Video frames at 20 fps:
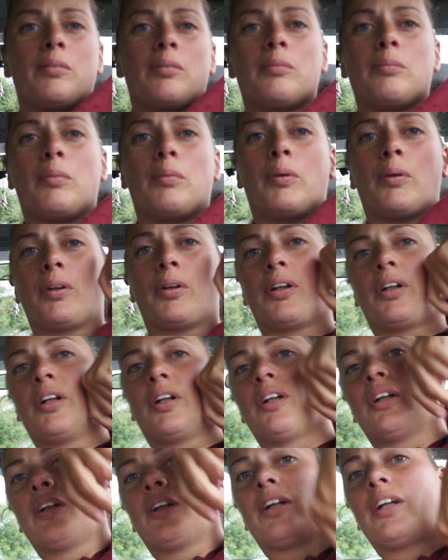more
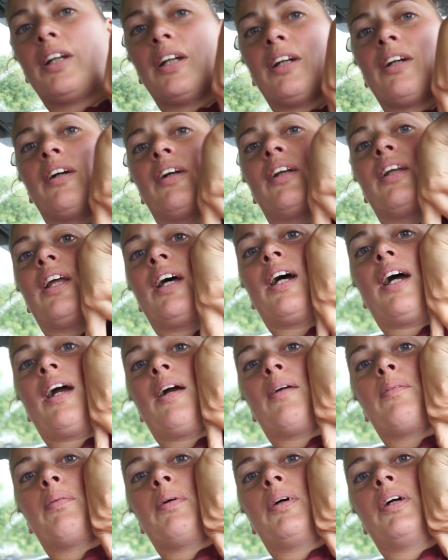here on the
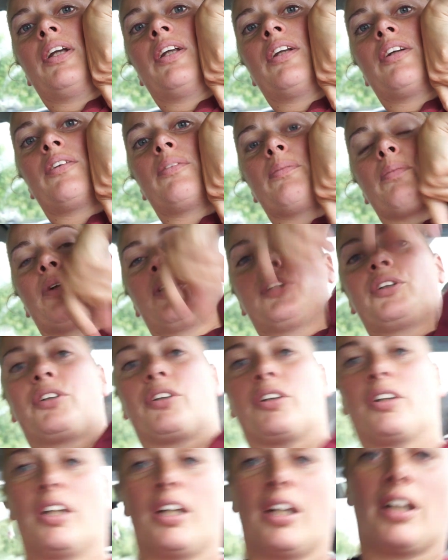armpit? There's
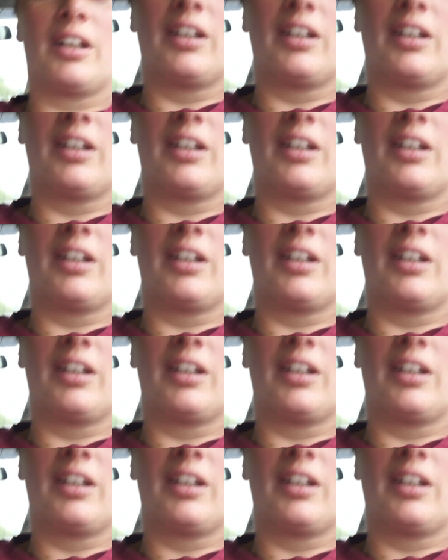moisture there.